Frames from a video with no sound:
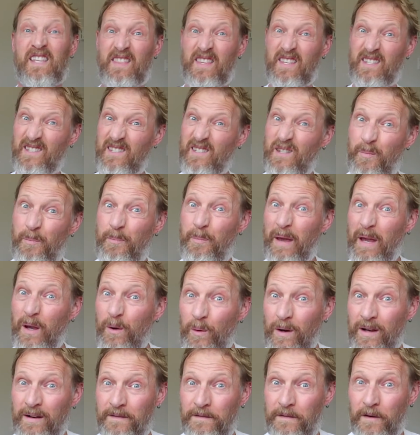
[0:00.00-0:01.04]
and this is a big
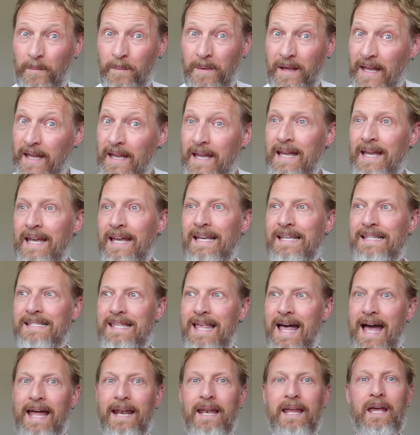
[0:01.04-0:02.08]
one for me, is
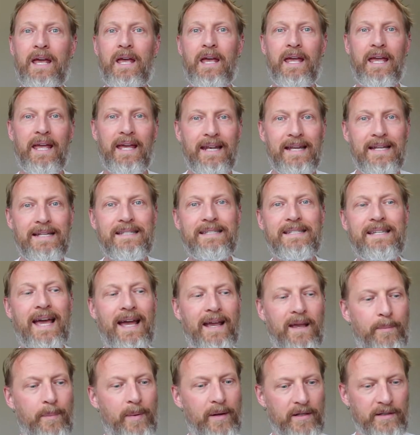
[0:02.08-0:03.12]
that in a
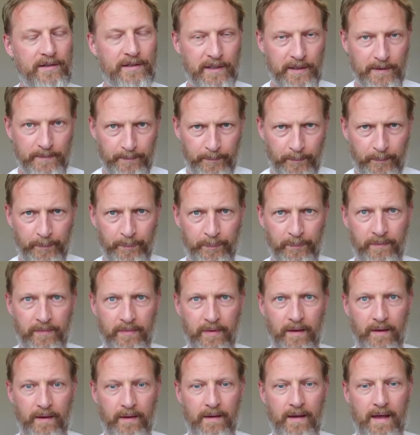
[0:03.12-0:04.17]
deck builder,
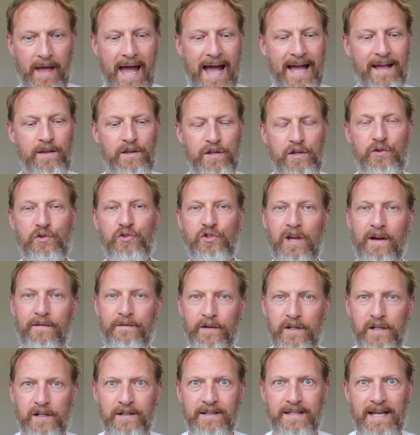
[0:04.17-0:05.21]
you
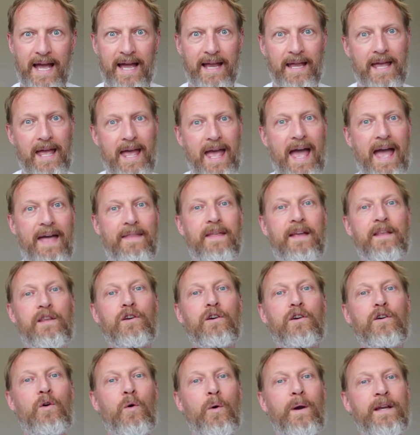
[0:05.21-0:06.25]
shuffle your deck and then
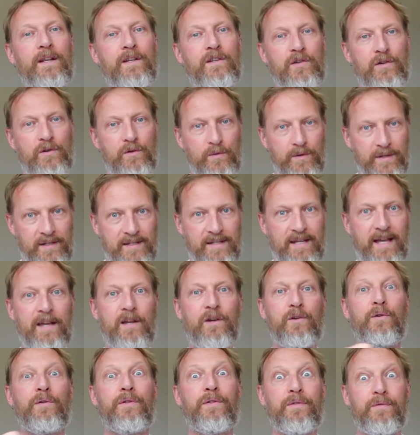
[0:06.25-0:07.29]
you're going to
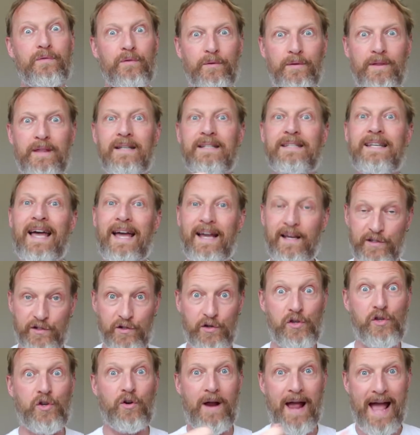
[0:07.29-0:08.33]
cycle through the deck.
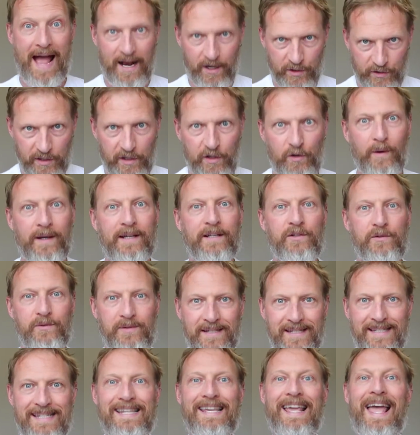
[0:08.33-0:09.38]
So you're actually going to
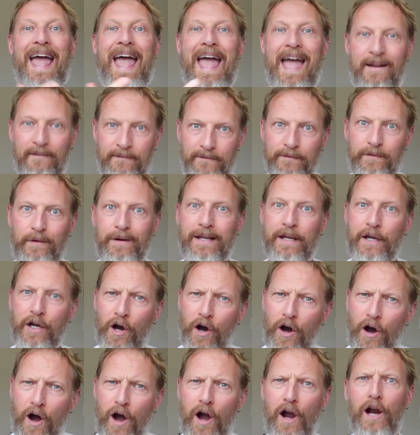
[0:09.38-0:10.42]
see every
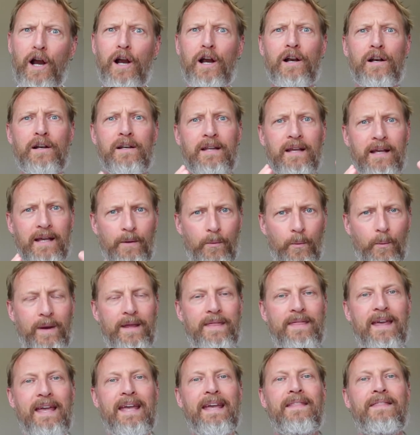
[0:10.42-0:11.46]
card
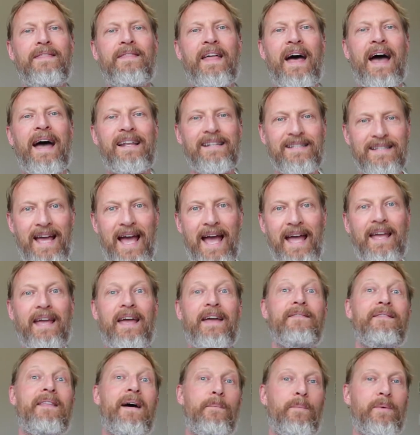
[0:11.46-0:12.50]
within that deck.
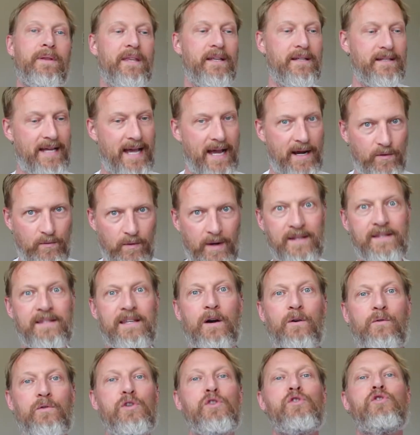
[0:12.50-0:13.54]
And then when the deck runs
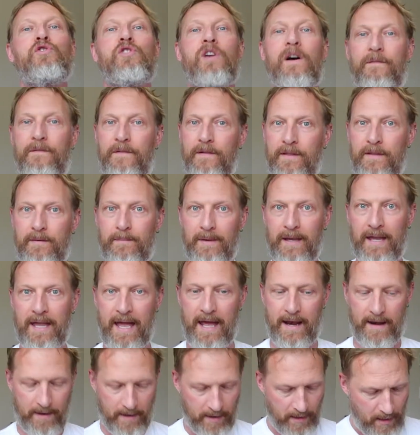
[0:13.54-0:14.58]
out, you shuffle them
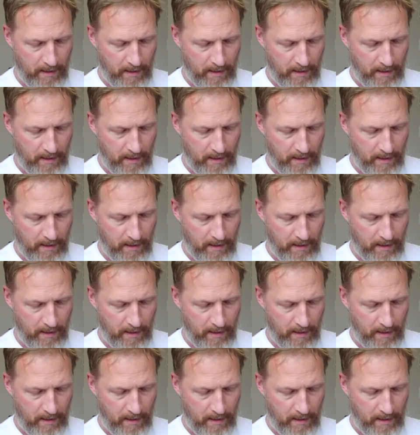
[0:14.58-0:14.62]
again.